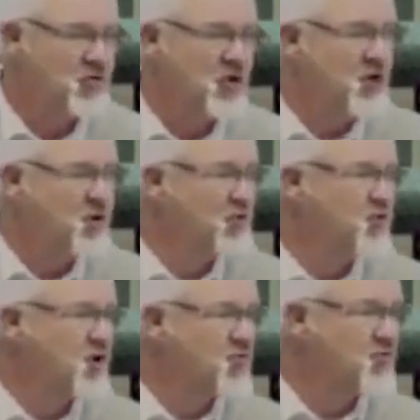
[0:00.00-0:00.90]
we're going to
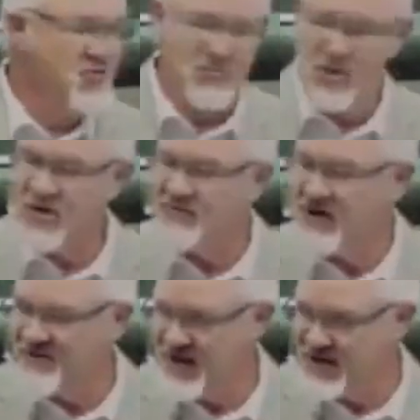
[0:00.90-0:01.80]
work through the book of
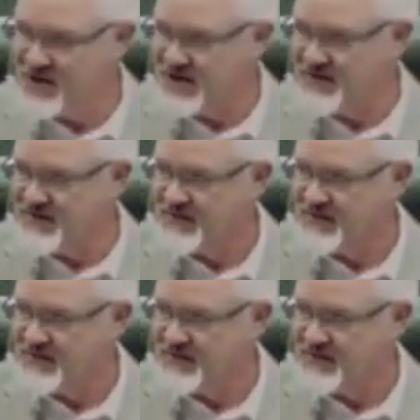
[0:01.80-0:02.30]
Revelation.